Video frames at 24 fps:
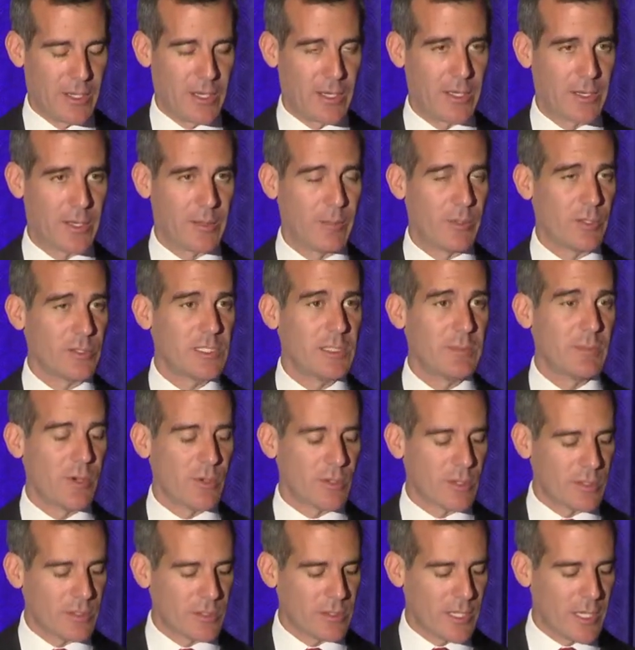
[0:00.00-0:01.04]
The
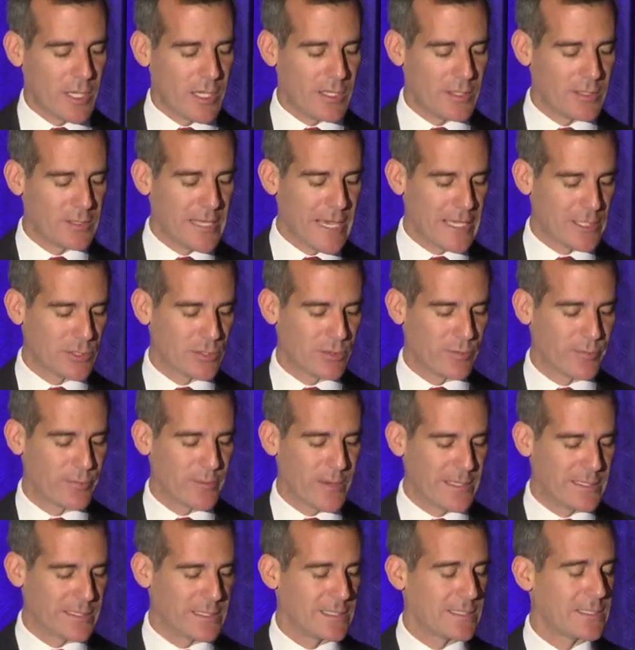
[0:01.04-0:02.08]
multimodal national
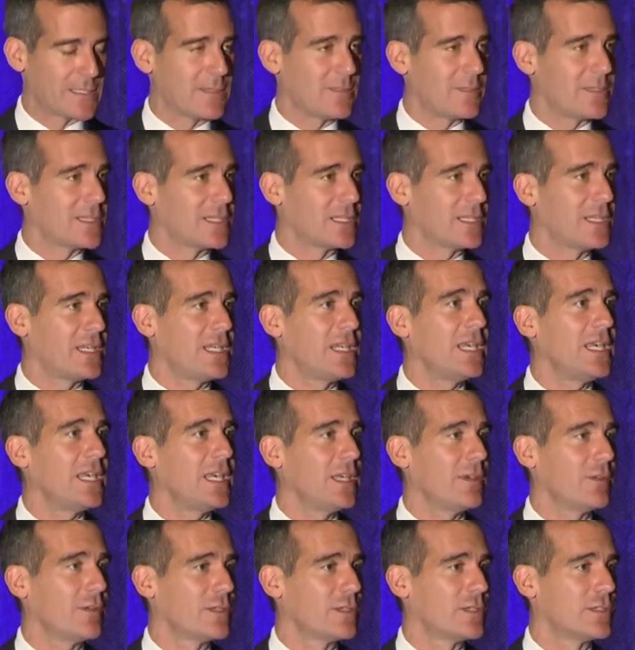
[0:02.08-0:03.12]
freight system is a
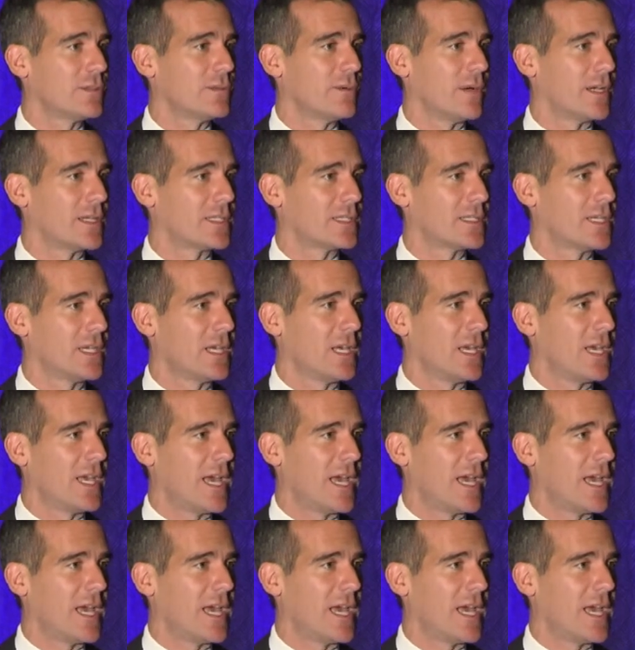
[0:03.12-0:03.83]
key to us.